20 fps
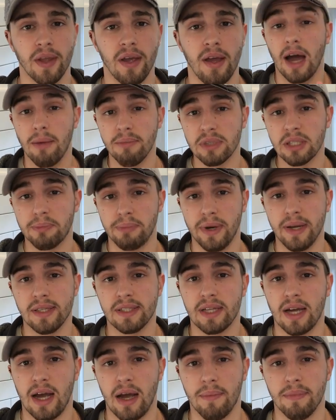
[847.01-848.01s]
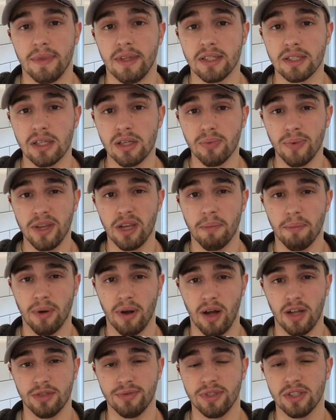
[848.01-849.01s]
Come springtime, this is when your
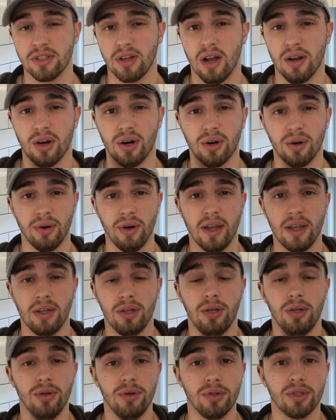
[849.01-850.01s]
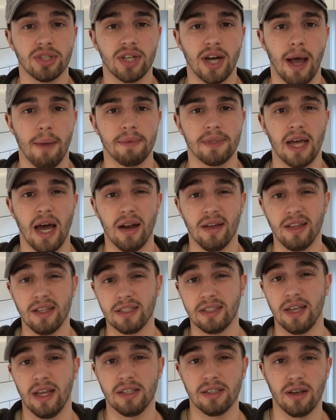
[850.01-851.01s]
plants will start growing new traps out of the
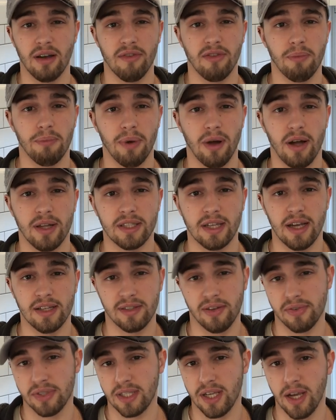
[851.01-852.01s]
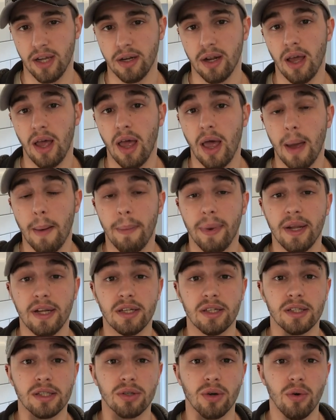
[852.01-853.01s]
center of the plant, as I've said, but
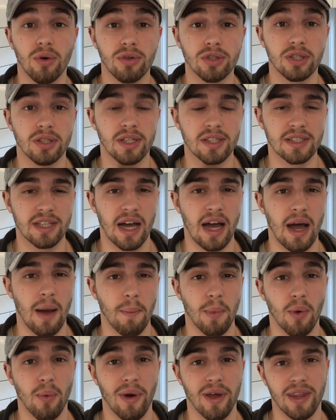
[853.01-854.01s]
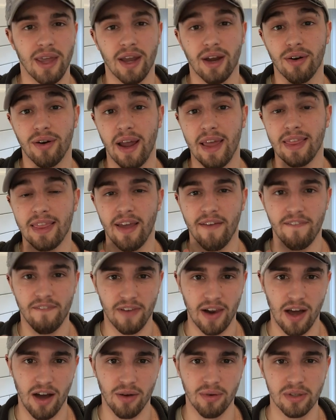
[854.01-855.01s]
it is also the time where they create their
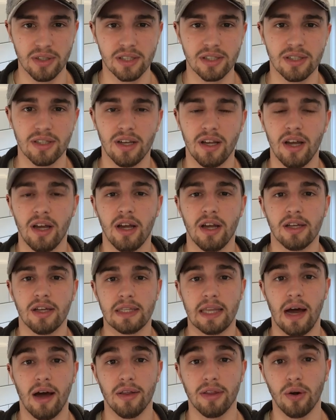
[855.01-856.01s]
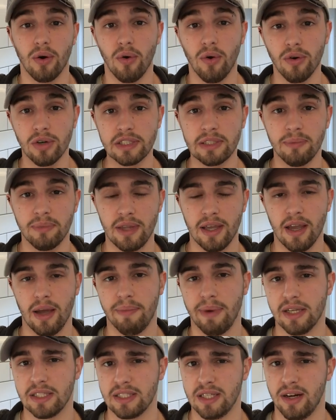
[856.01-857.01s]
flowers. Now, the awesome thing
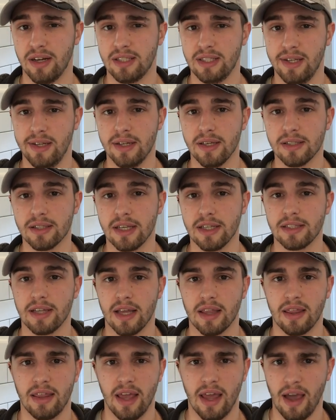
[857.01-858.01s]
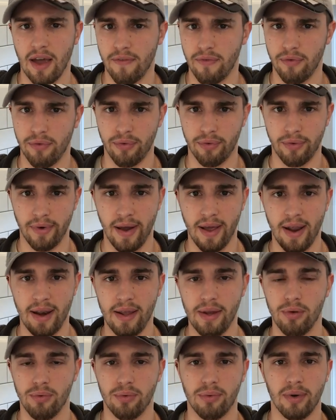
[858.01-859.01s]
about Sarracenias is that they have
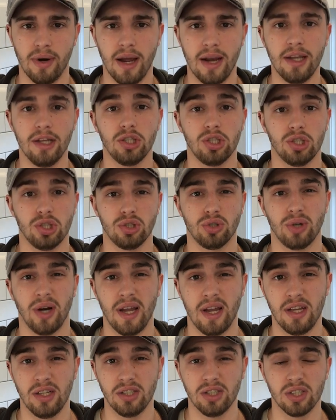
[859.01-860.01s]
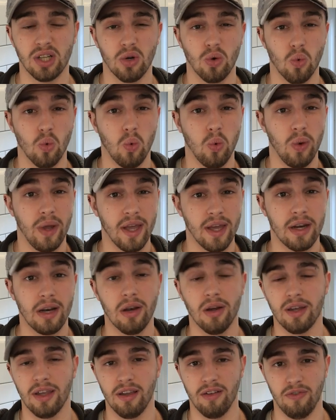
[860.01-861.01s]
really, really strange and weird
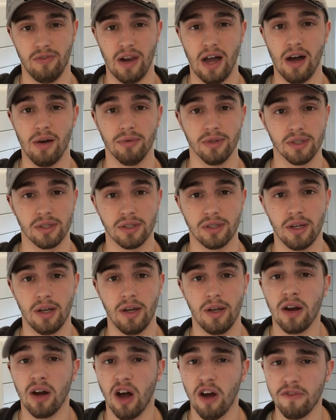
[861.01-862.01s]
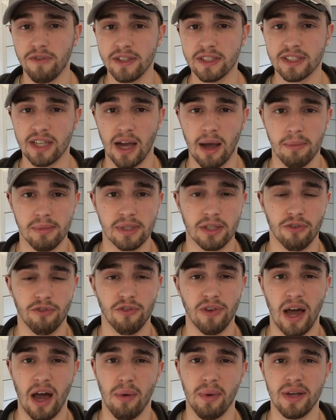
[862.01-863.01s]
looking flowers. And oftentimes, the
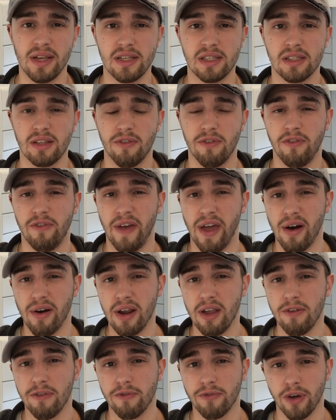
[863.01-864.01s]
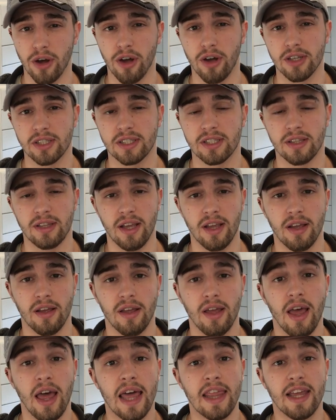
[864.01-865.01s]
flower is the very first
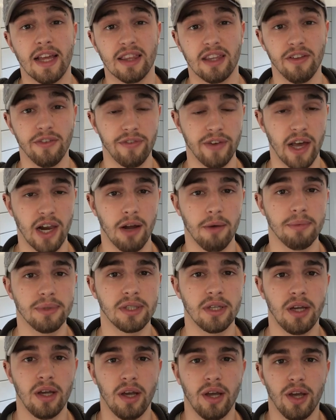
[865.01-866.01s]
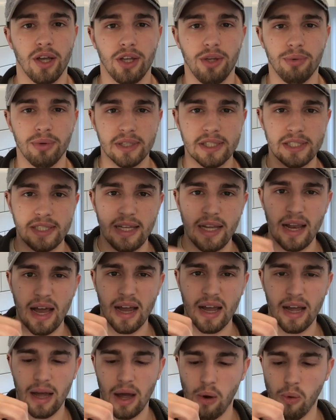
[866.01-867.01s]
thing that develops. You will see
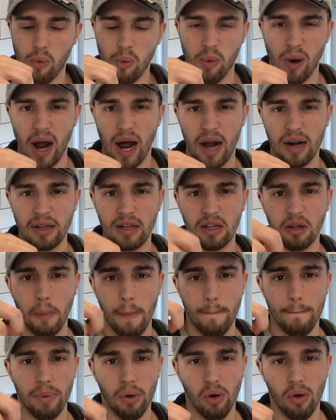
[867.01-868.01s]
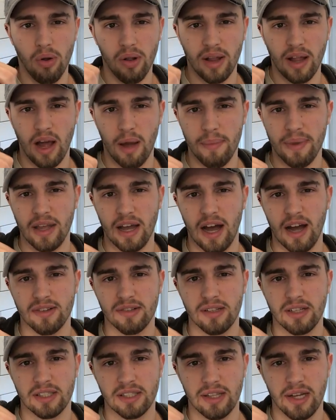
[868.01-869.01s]
like a round little ball coming
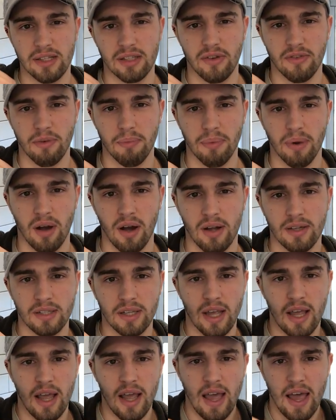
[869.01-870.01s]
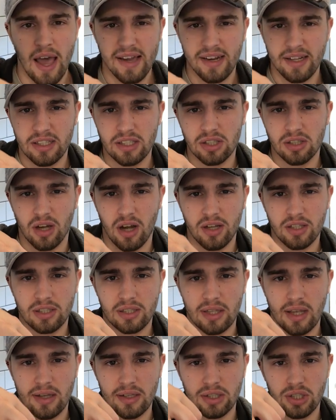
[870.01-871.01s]
out of the center of your plant and it starts
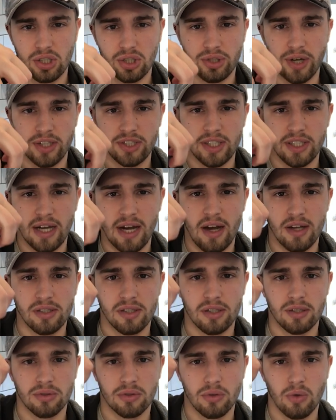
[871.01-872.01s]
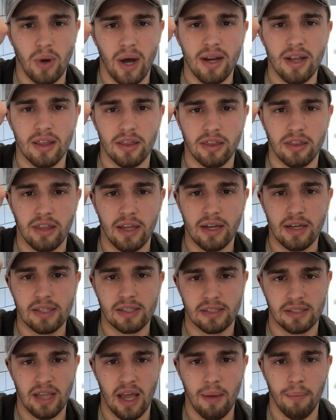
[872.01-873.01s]
stretching out on quite a thick
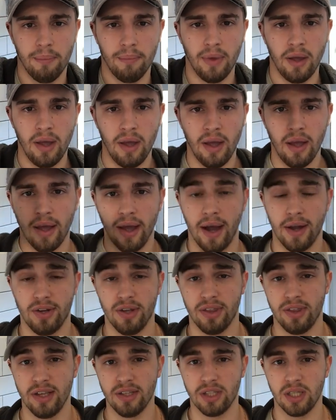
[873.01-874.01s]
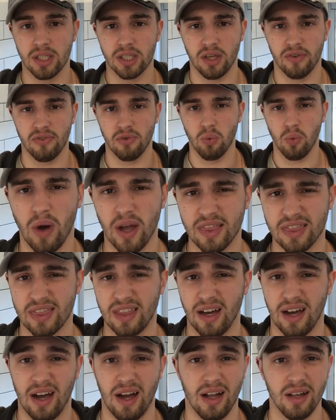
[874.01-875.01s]
stem. And you think to yourself, what
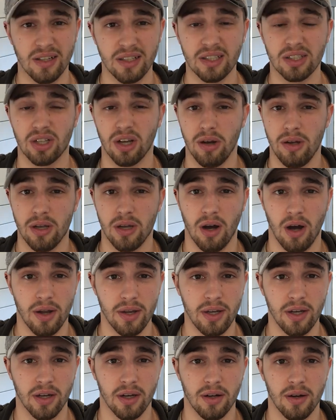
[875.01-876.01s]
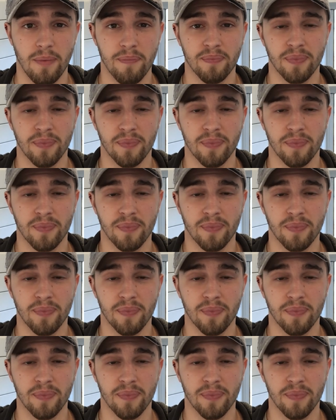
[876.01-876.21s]
the hell is going on here?